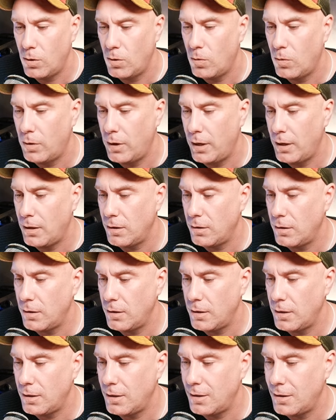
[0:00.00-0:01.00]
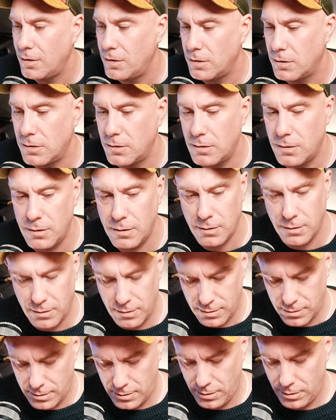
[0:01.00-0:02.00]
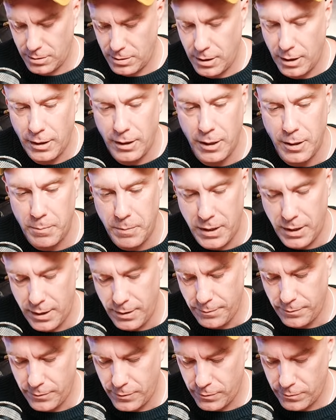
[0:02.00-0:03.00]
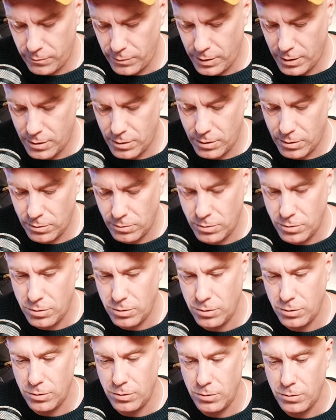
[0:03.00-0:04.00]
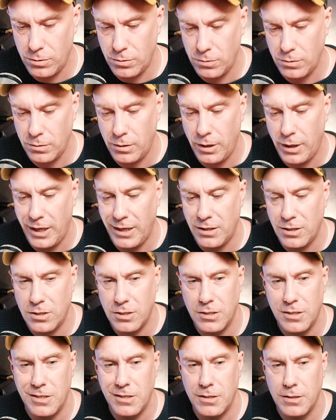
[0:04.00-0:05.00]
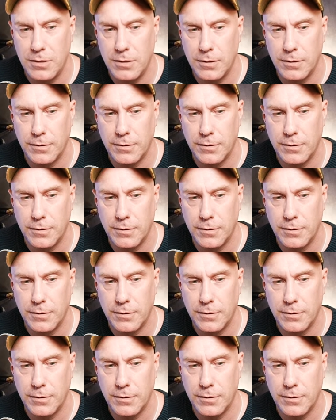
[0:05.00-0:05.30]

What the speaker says: Why didn't it just? Are you telling me if we go to SSH